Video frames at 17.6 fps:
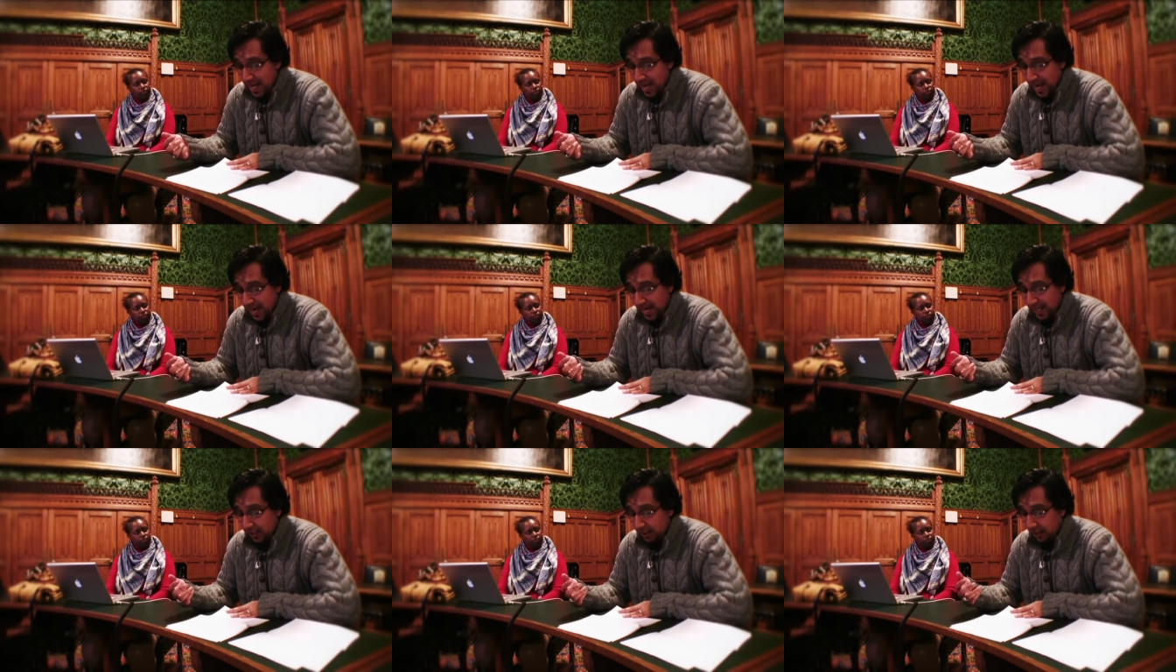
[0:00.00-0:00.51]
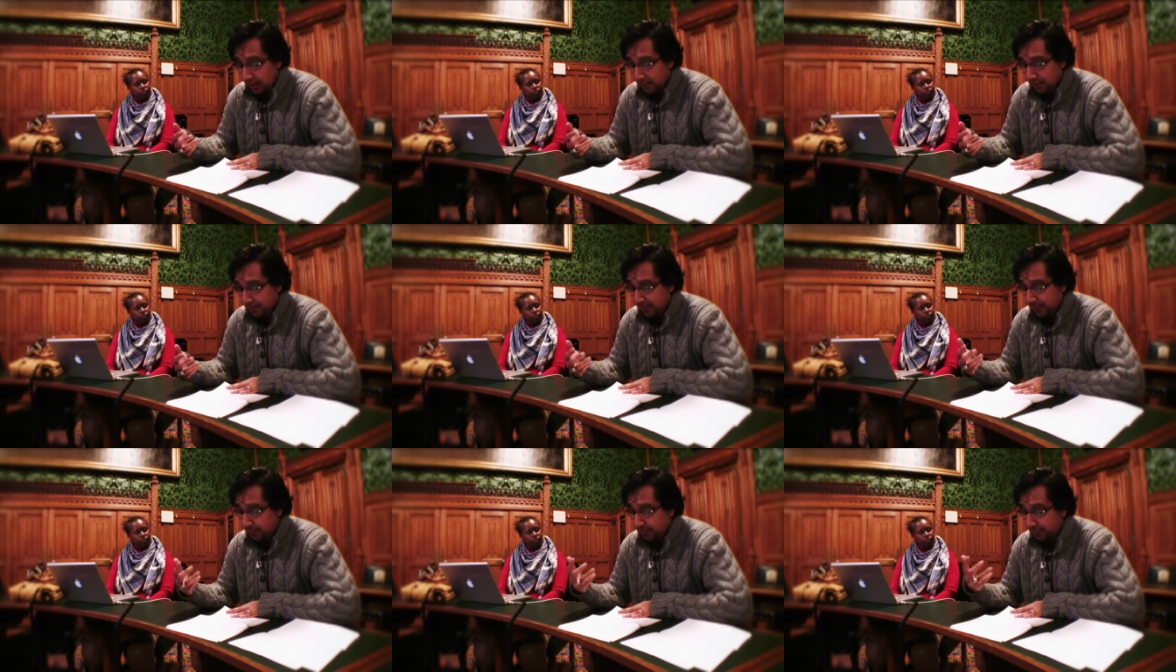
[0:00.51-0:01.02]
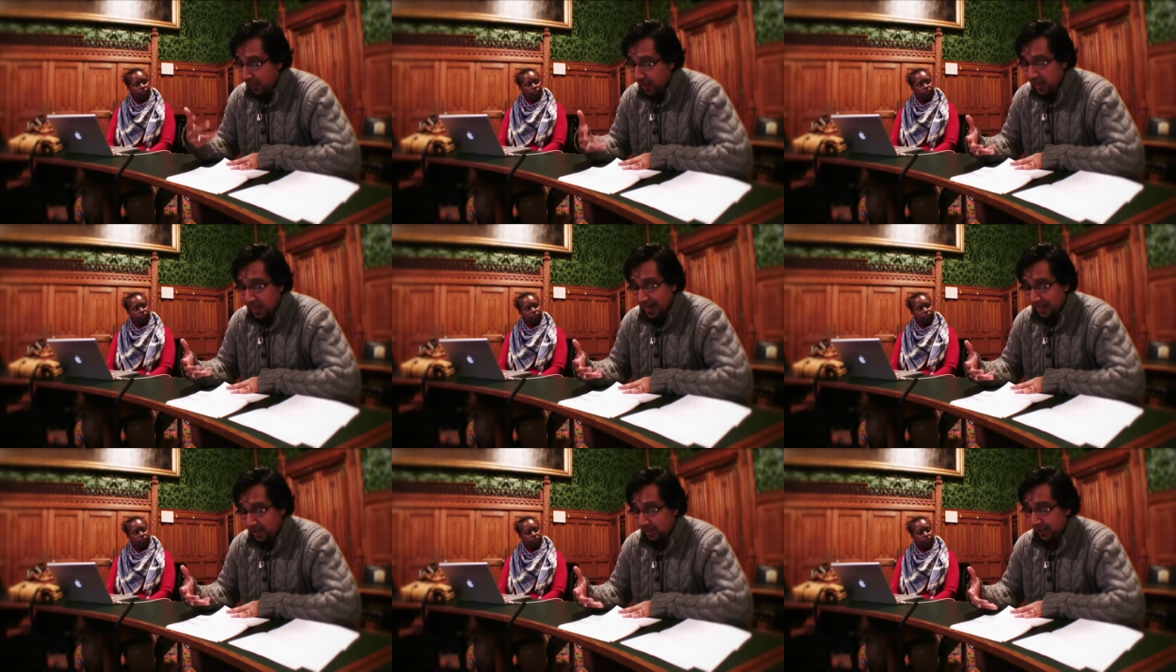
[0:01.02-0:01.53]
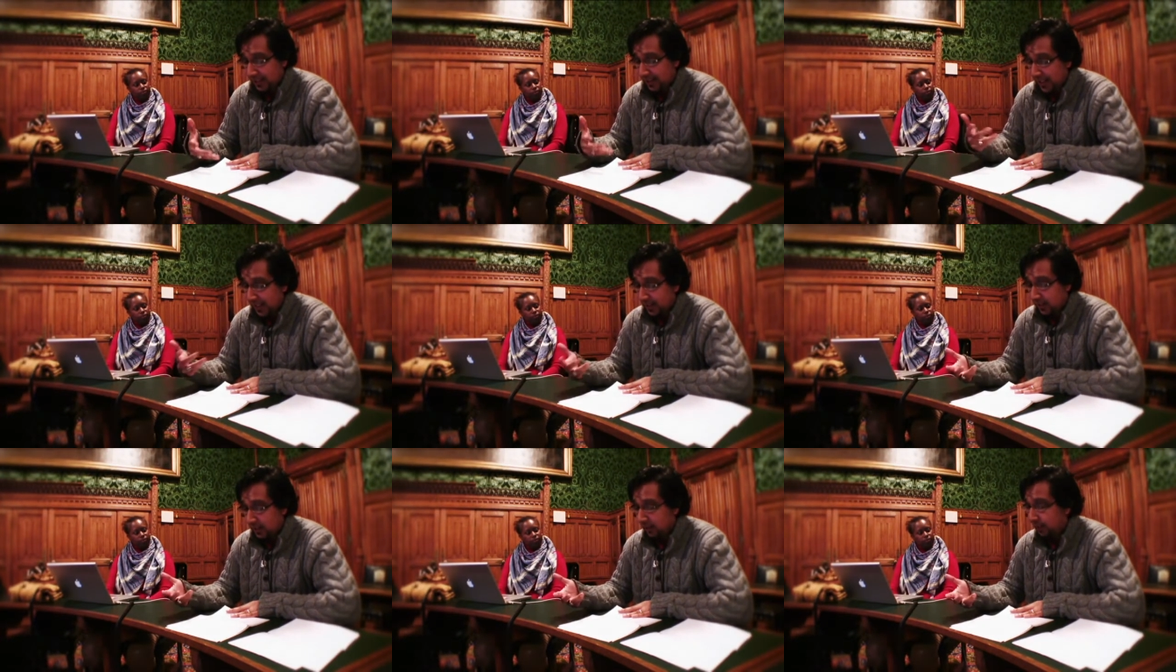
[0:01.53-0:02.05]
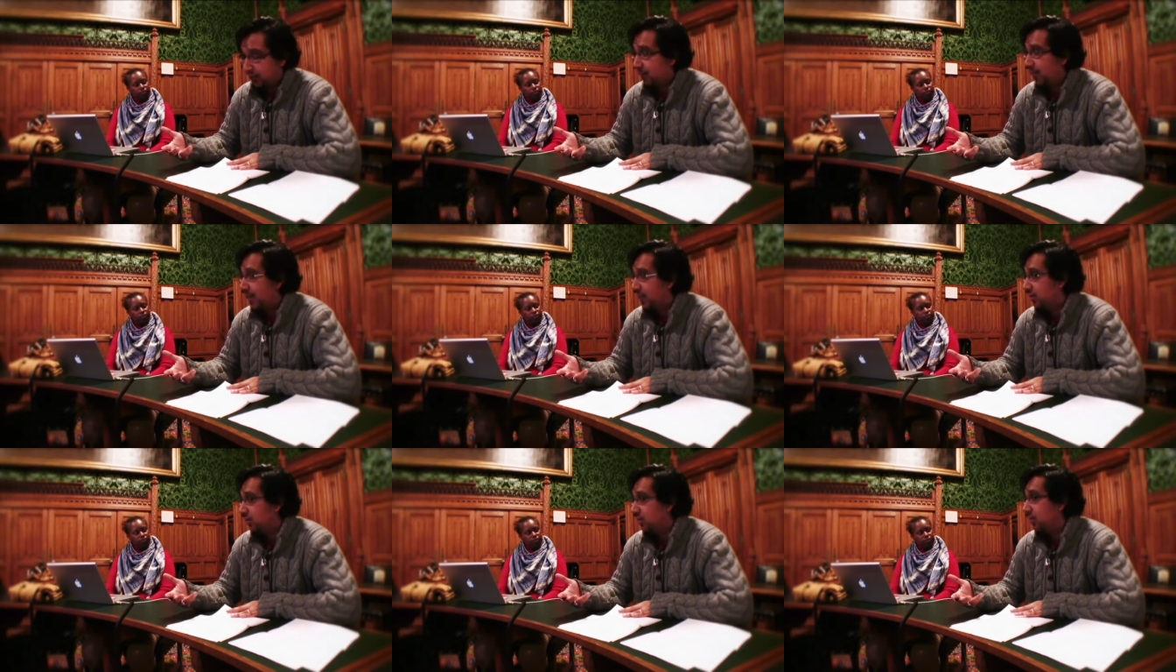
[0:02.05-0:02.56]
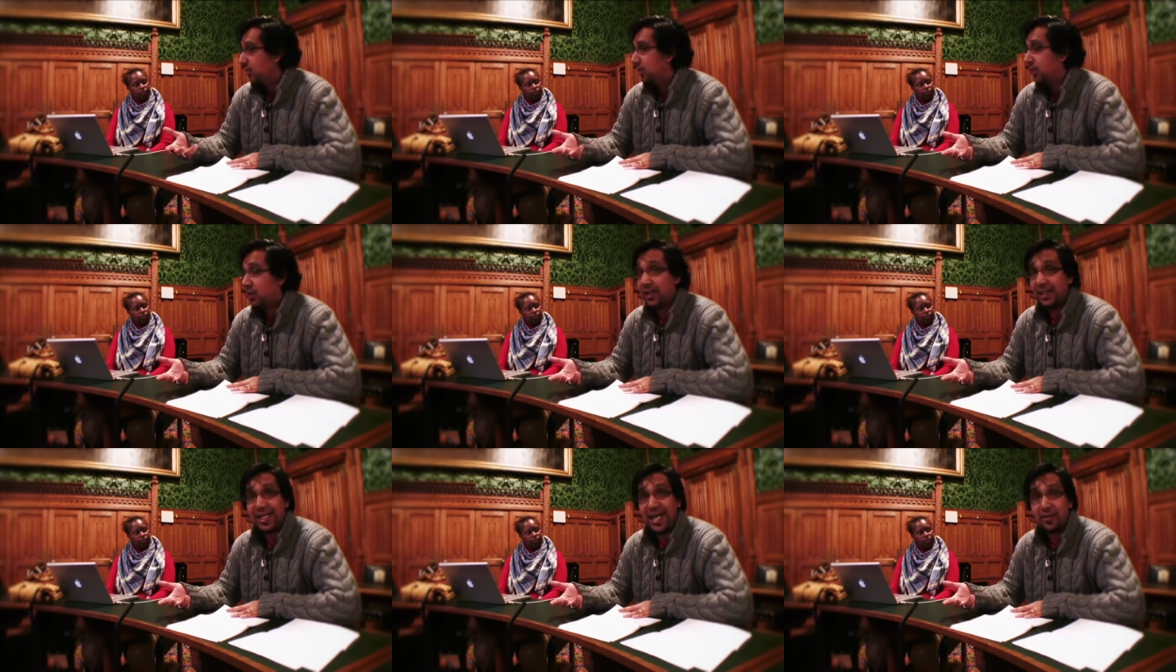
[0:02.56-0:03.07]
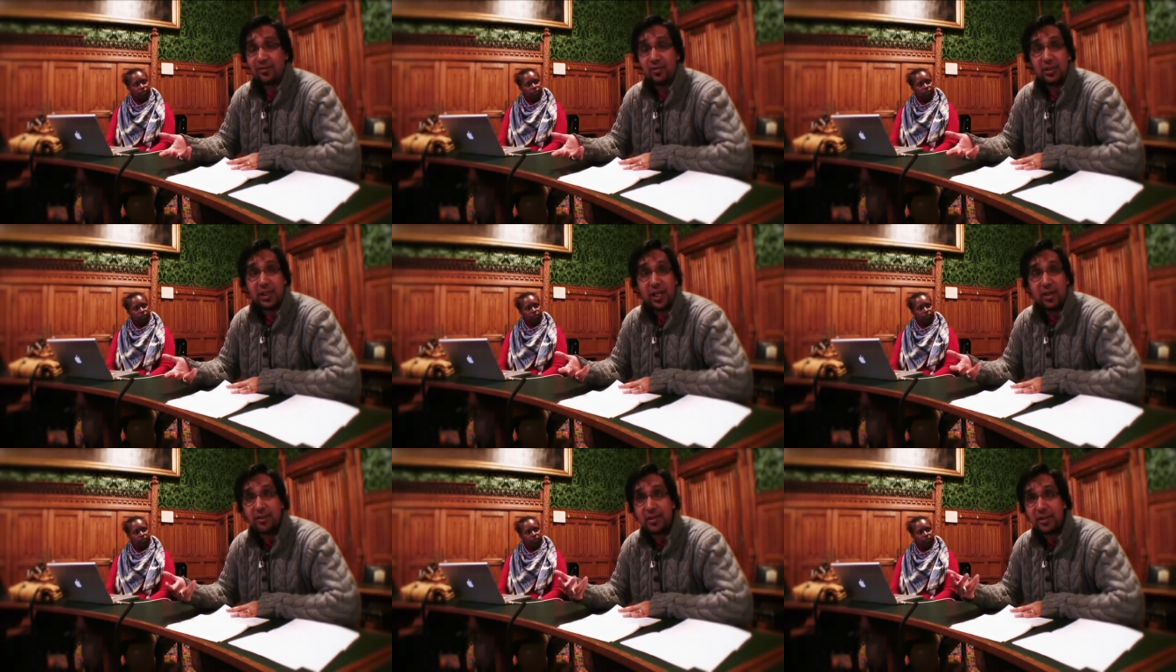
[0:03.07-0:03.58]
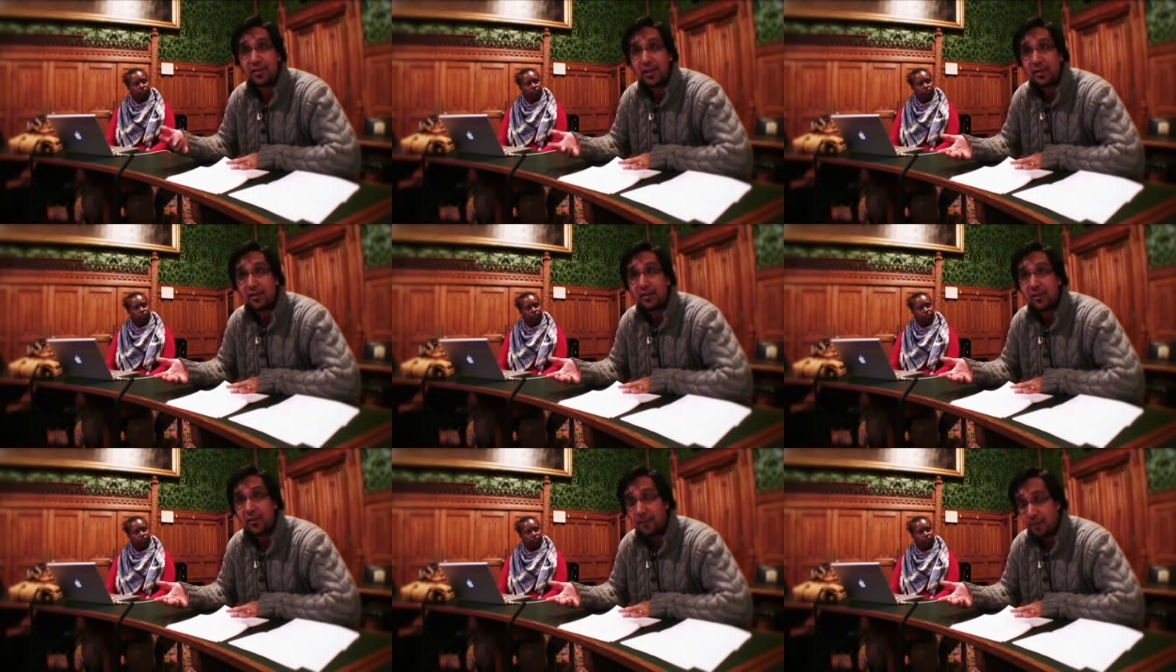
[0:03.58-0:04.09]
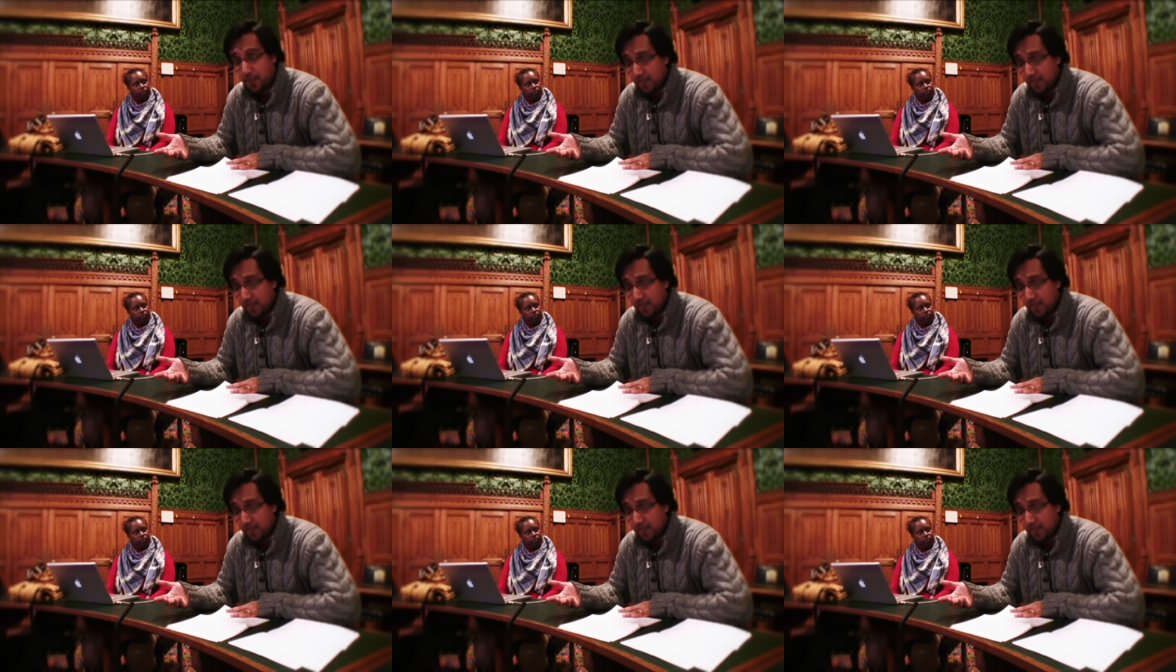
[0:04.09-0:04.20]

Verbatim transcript: And um, Bayer actually sent this information to the C I A Counter-Terrorist Center,